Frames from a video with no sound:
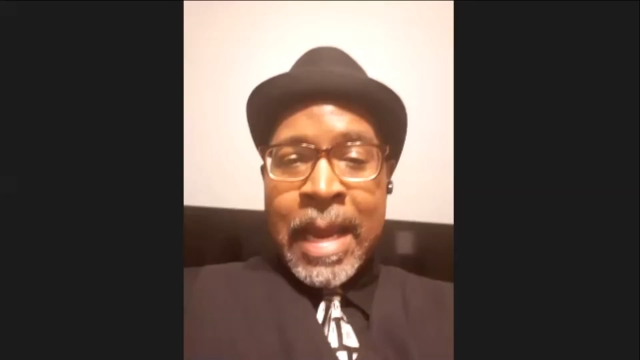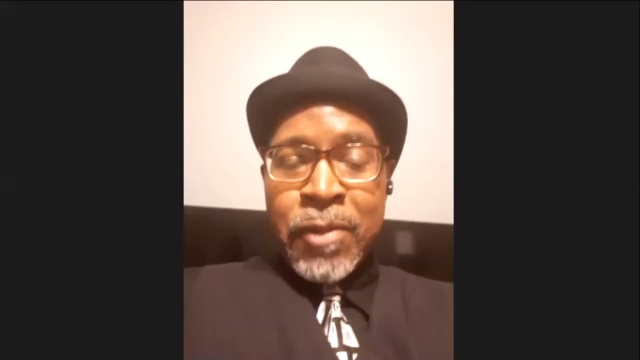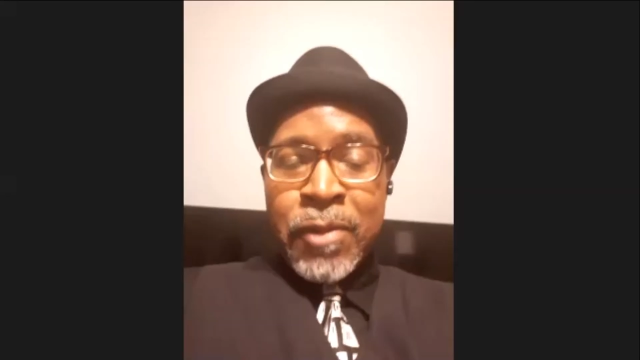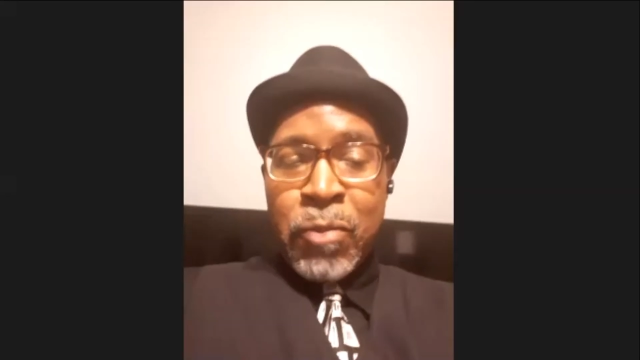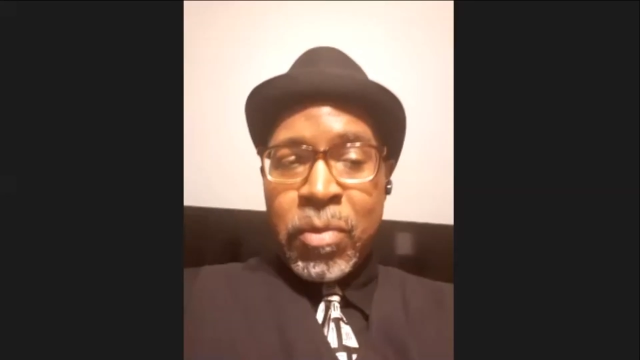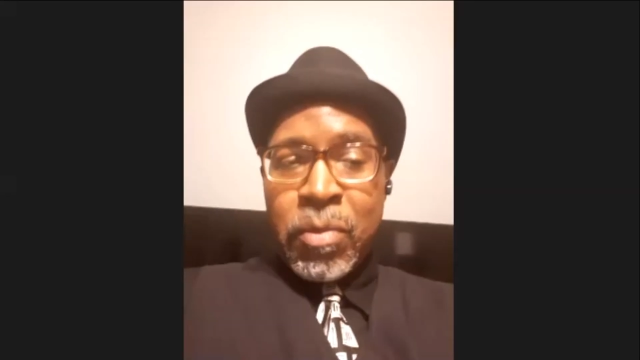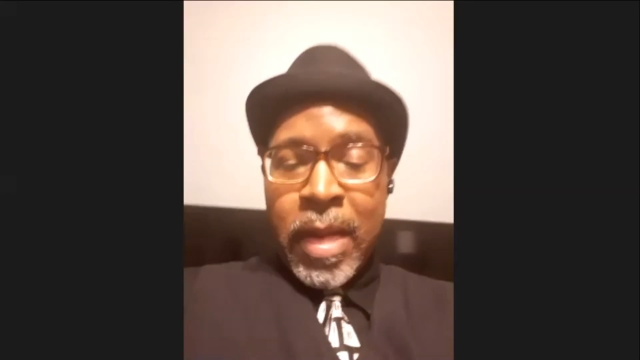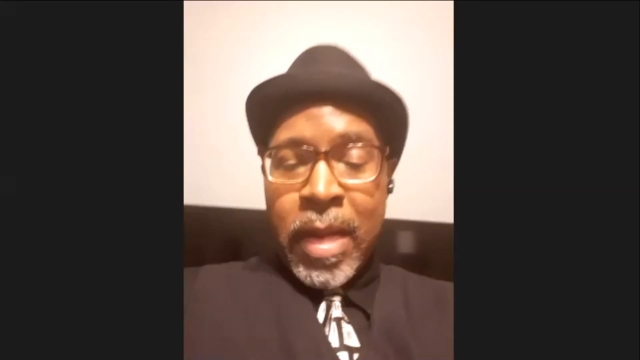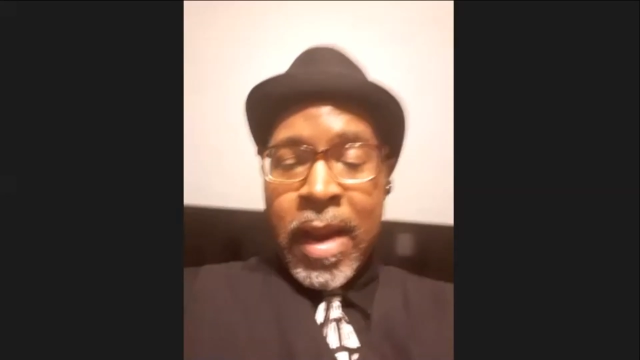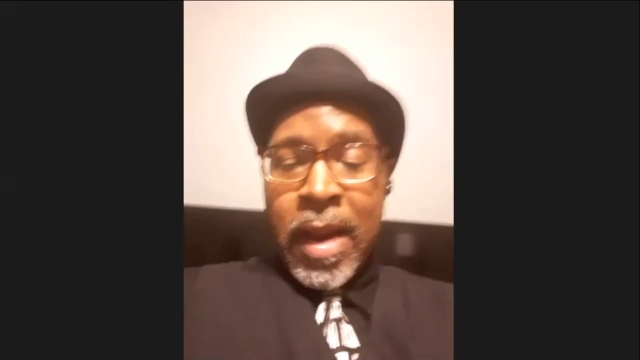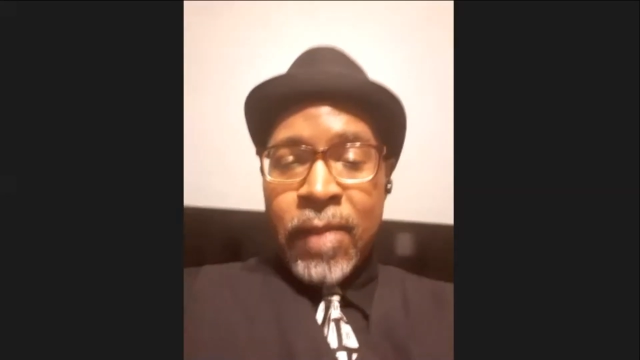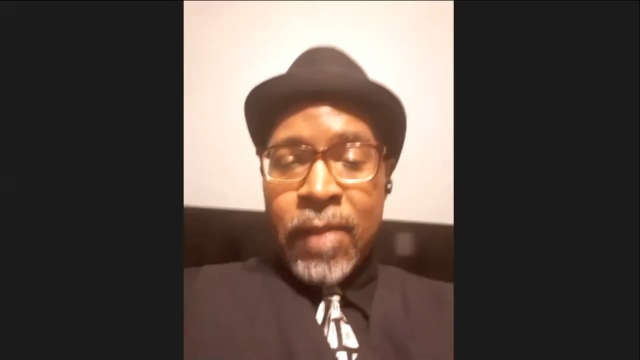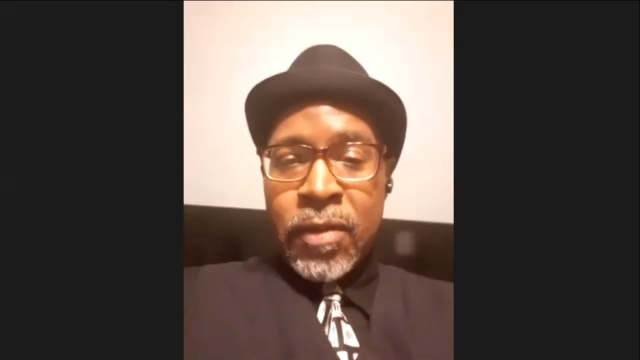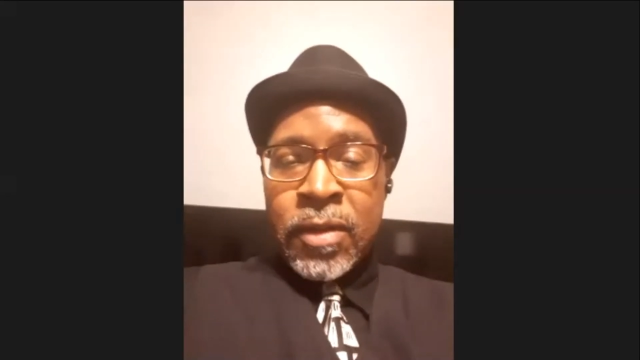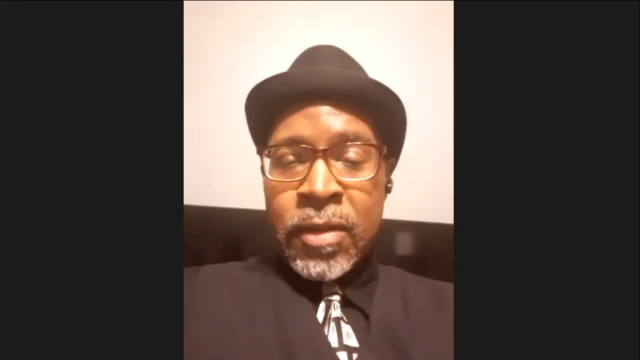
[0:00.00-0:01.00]
prepare
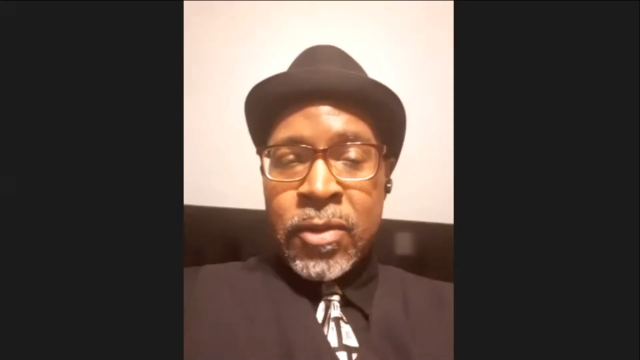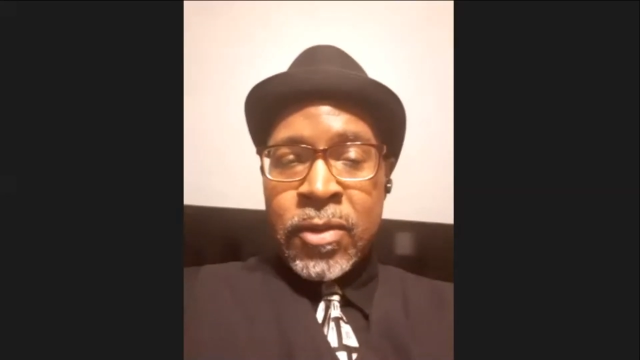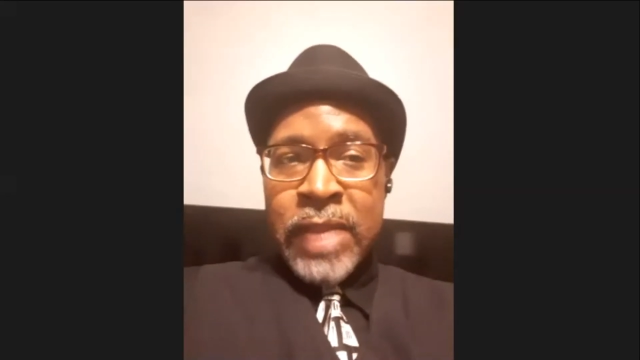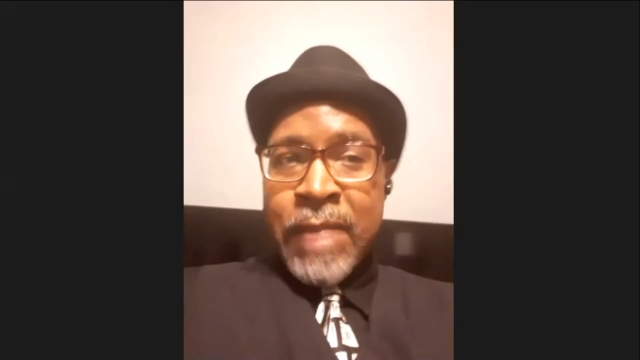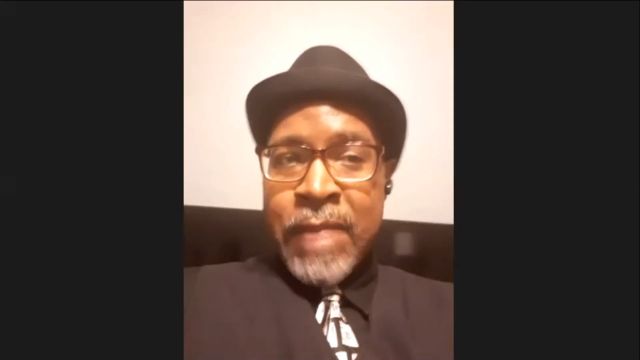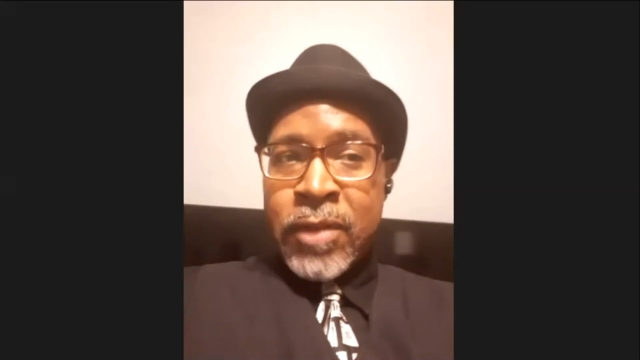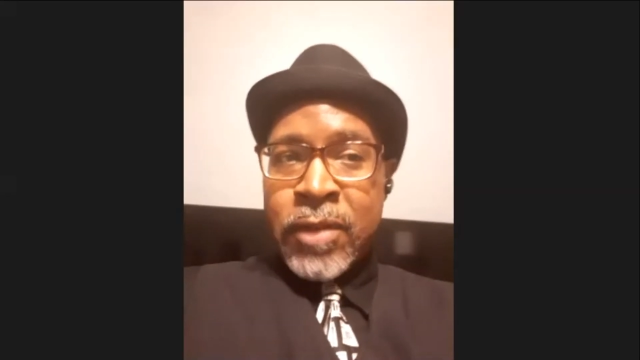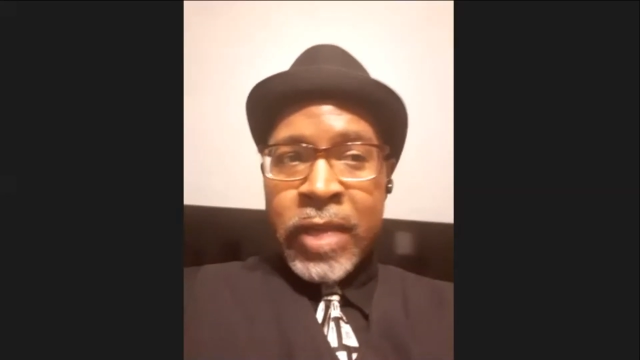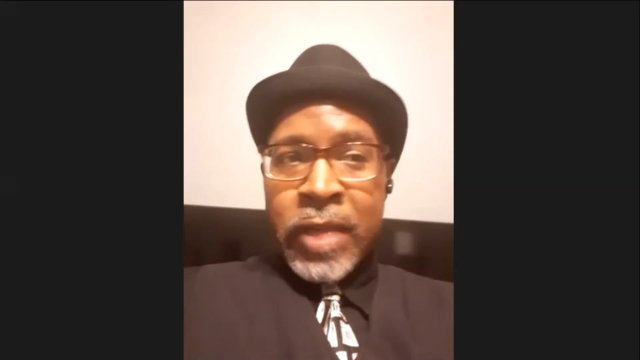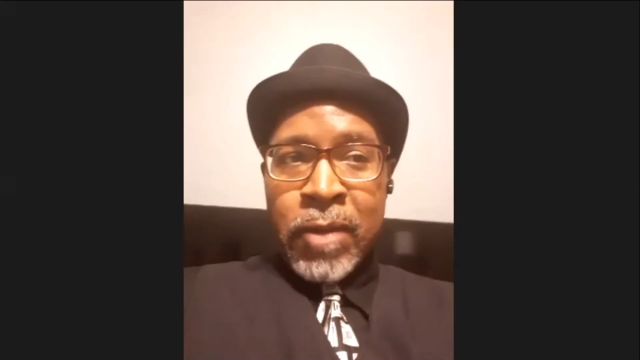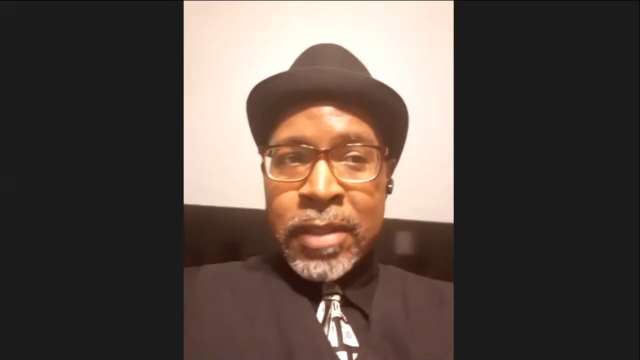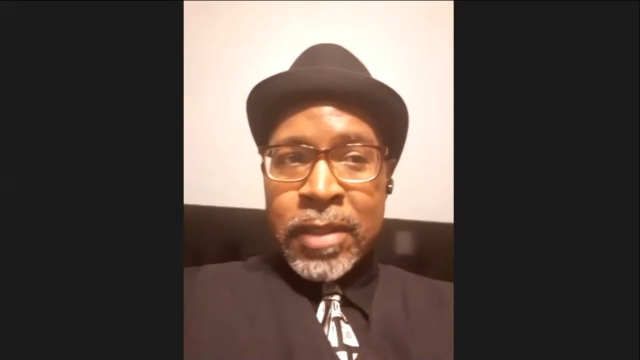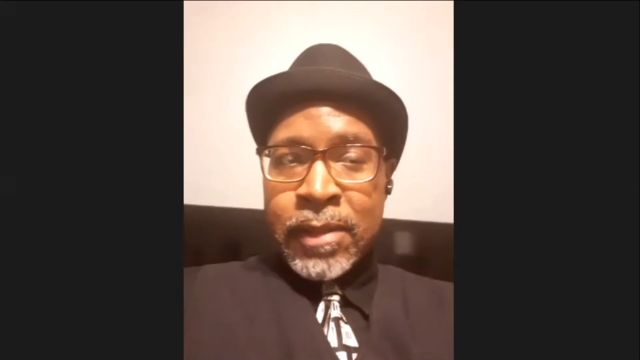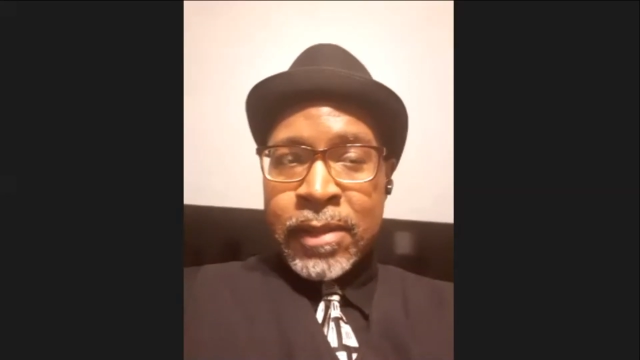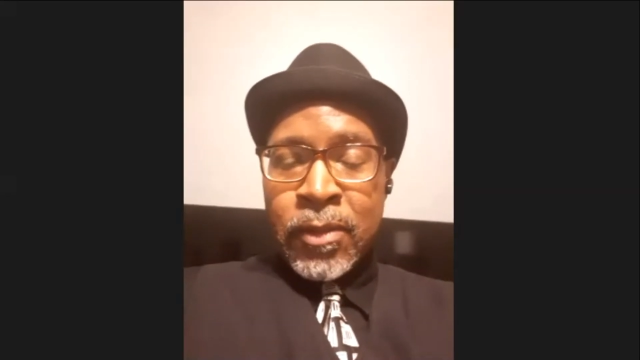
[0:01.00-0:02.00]
for those, even though they were
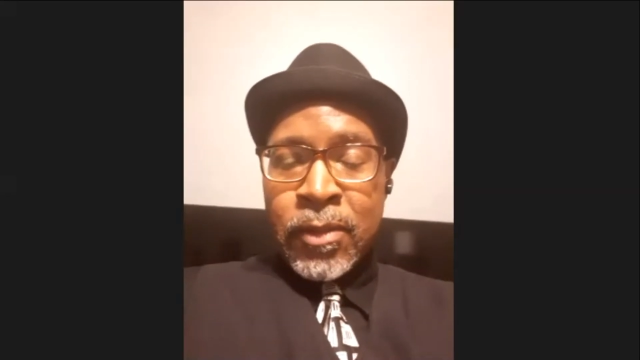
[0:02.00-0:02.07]
just little